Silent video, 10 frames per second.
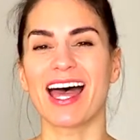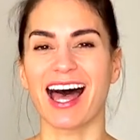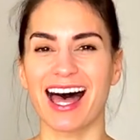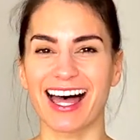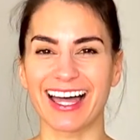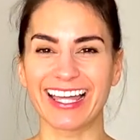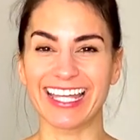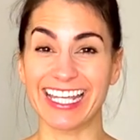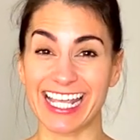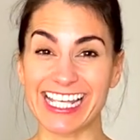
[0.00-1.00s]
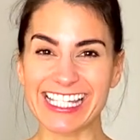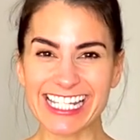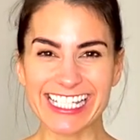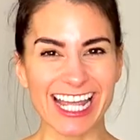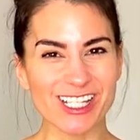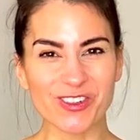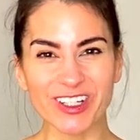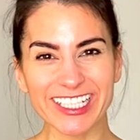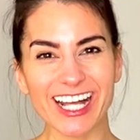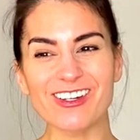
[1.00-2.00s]
Uh, it is an intense
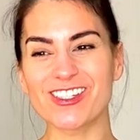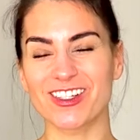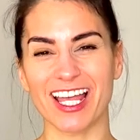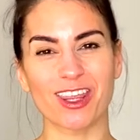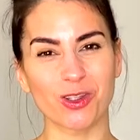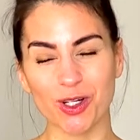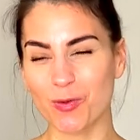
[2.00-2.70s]
workout, so get through it.